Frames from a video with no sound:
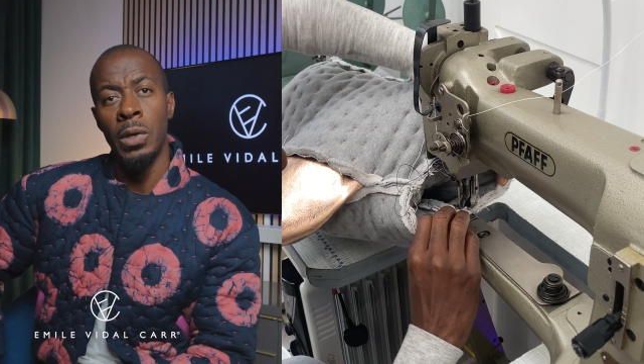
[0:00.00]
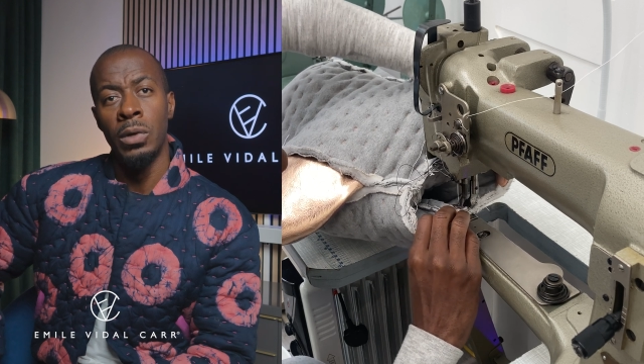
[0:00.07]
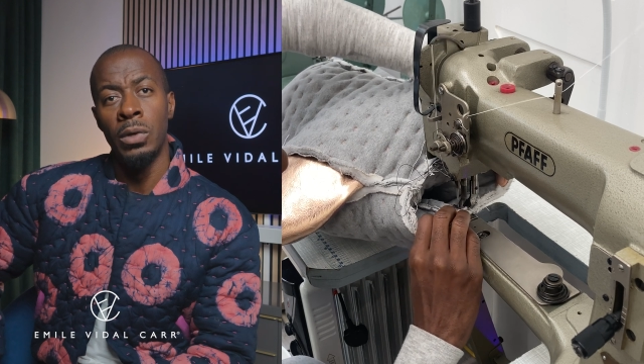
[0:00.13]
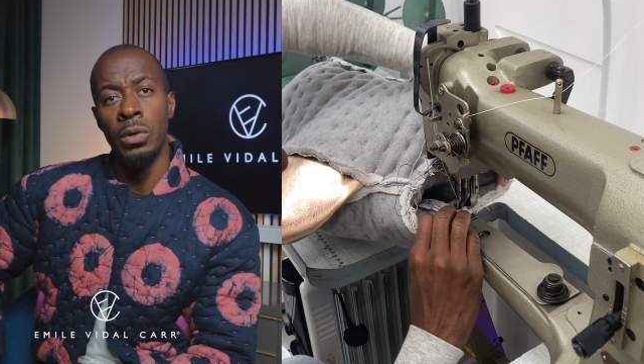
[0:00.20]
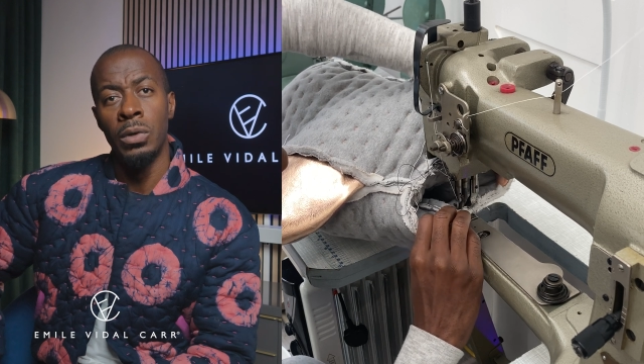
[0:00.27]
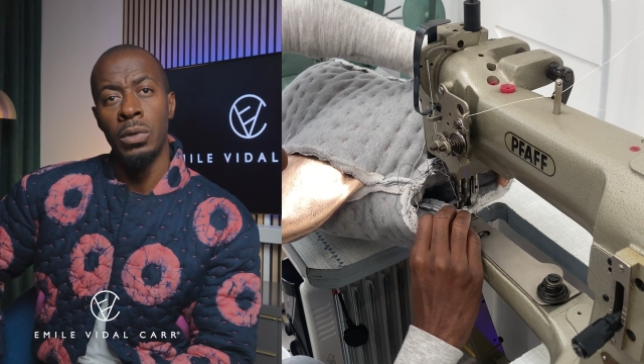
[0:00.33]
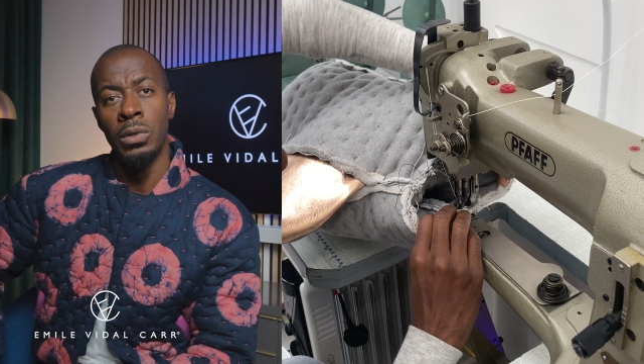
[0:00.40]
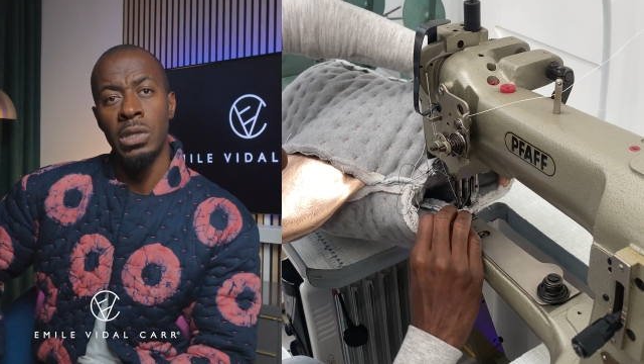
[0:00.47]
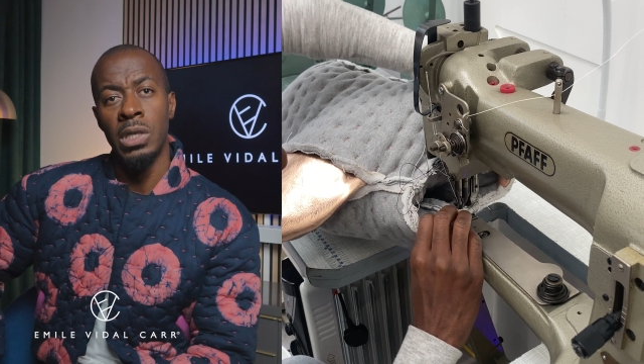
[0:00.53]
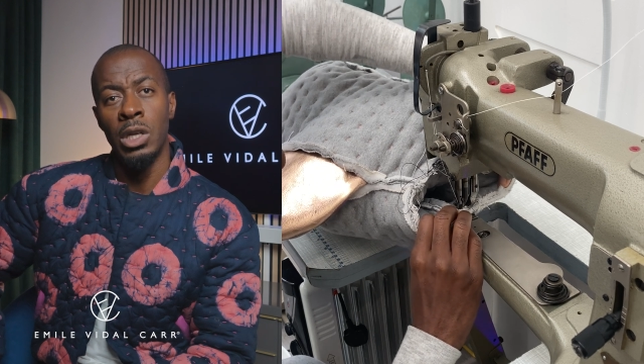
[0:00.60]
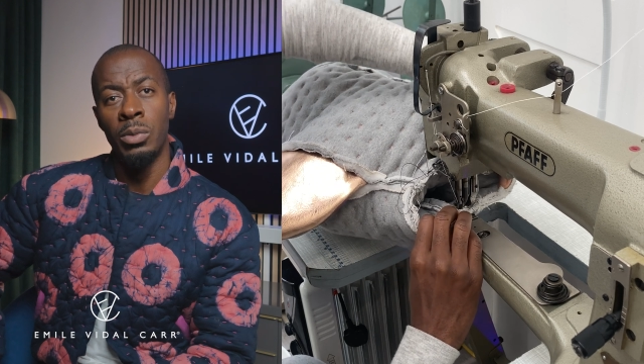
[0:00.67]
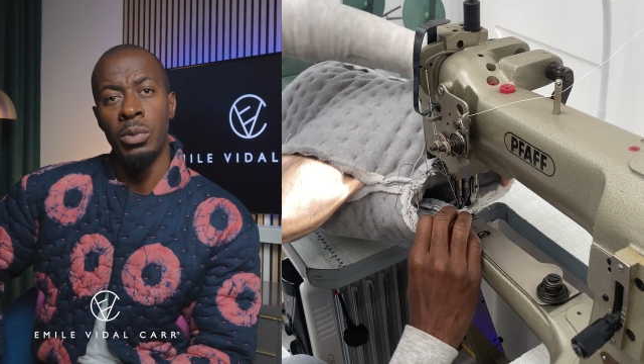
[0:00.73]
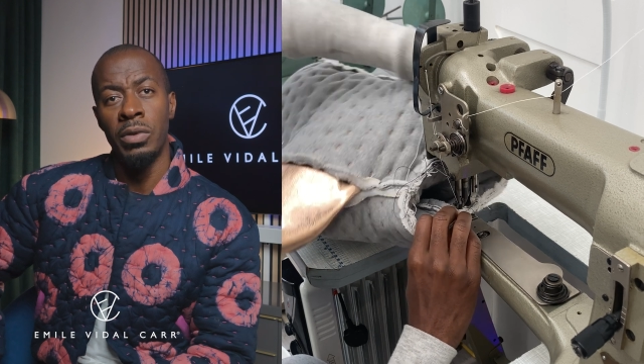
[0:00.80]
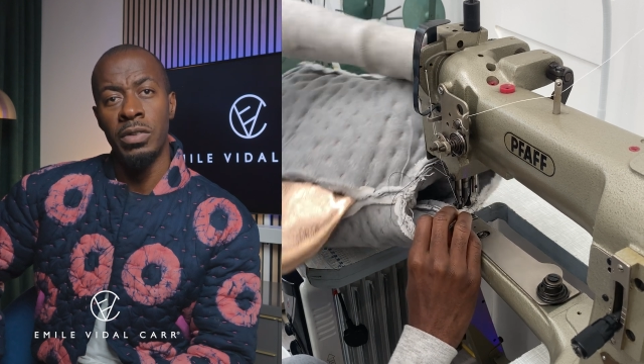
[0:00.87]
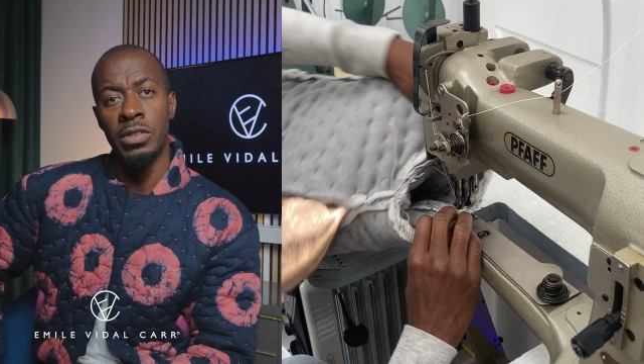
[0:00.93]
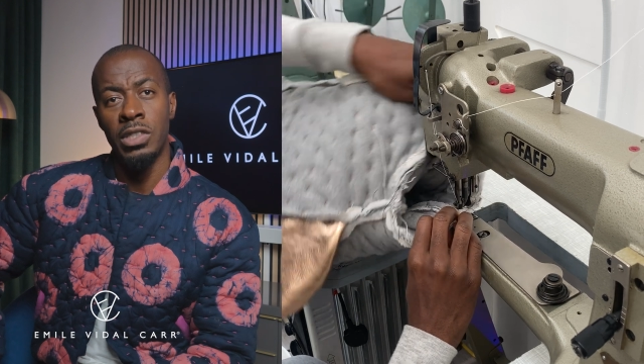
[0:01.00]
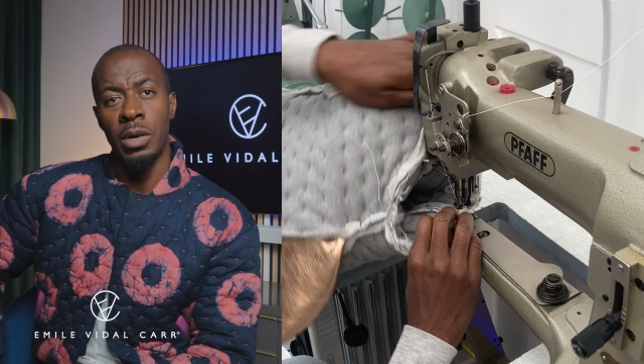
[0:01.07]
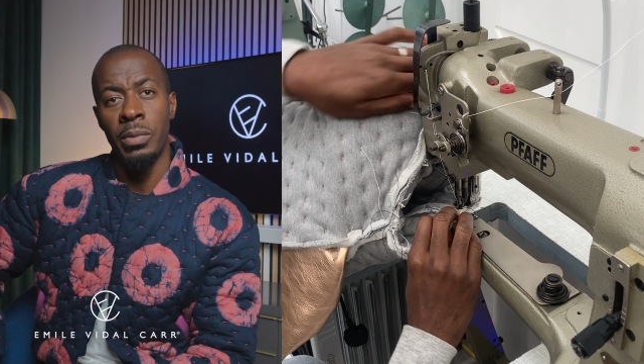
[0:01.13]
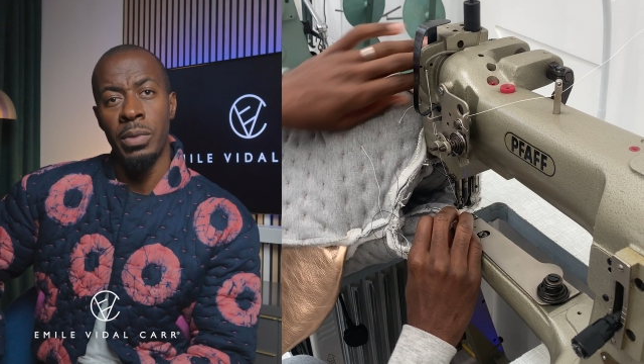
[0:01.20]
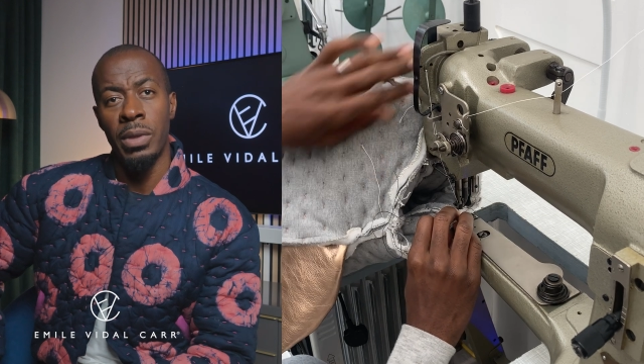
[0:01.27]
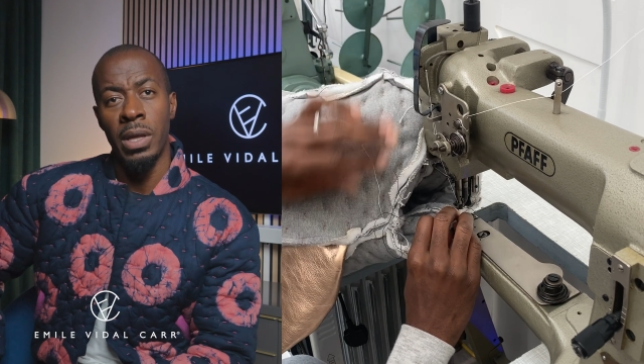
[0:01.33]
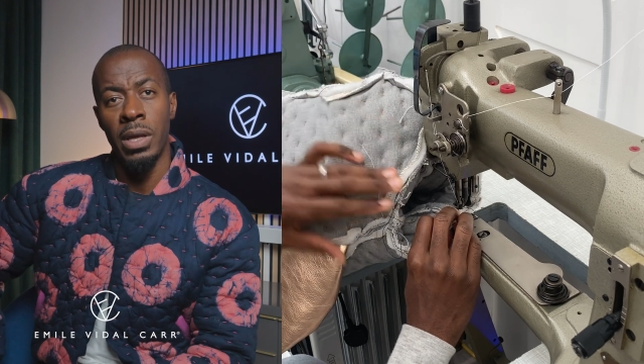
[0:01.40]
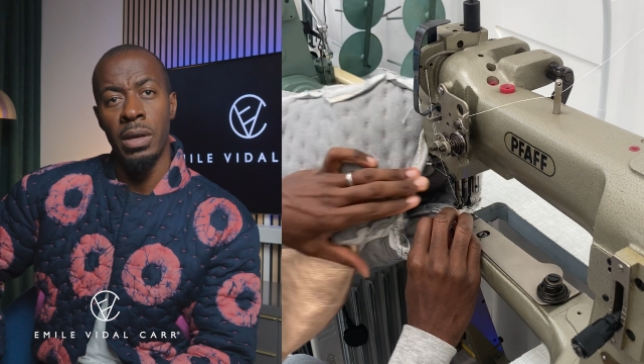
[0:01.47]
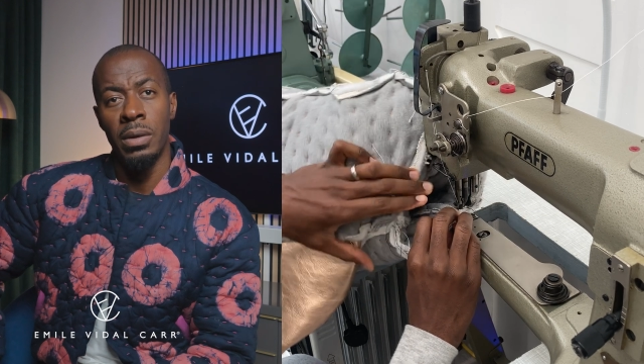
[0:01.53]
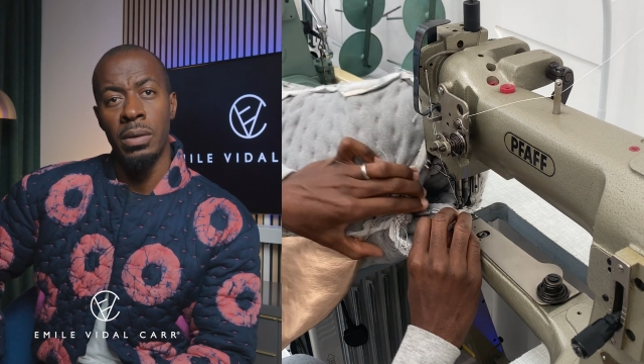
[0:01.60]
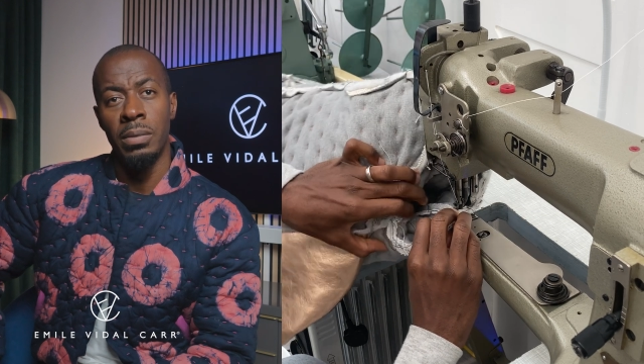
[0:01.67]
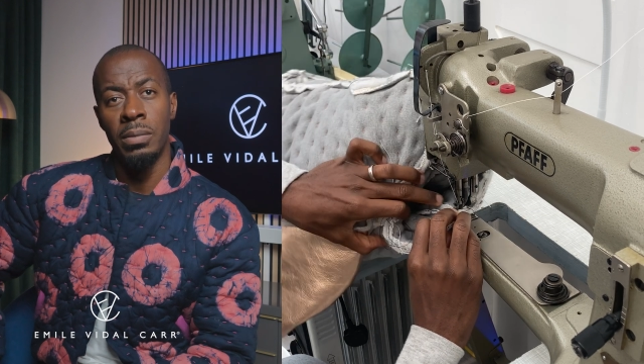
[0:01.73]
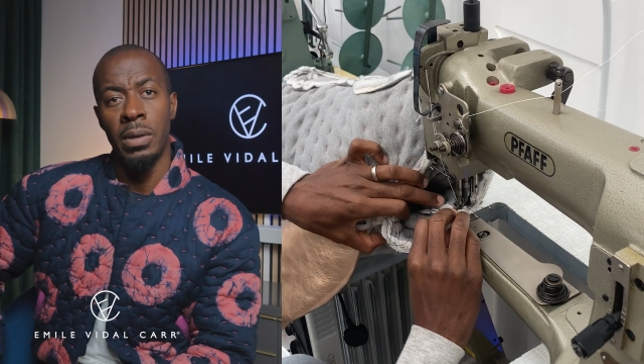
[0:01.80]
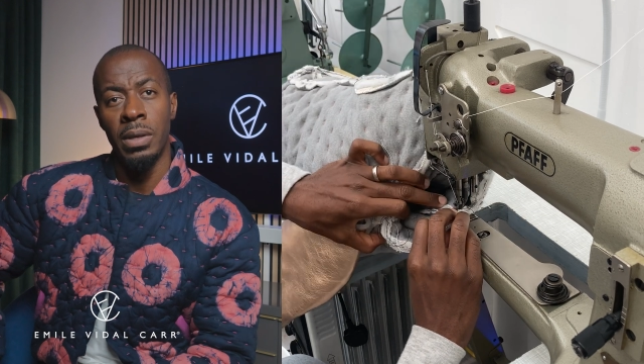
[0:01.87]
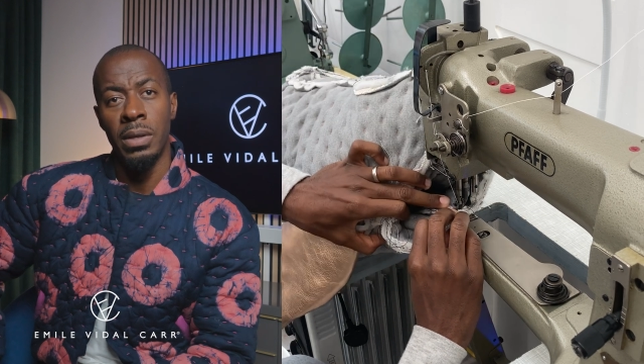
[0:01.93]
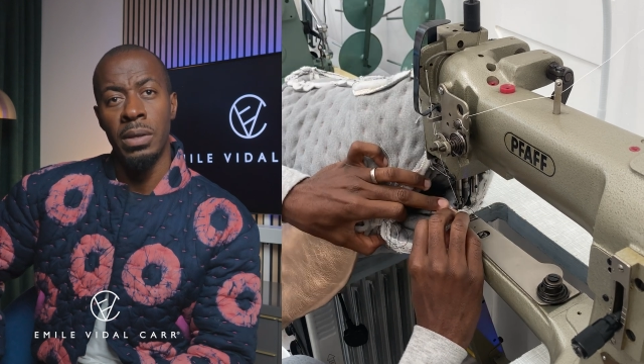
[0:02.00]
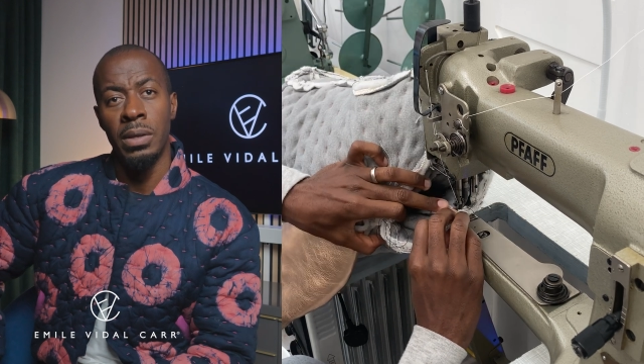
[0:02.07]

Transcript: Oh, there's a little bit of a jump there, but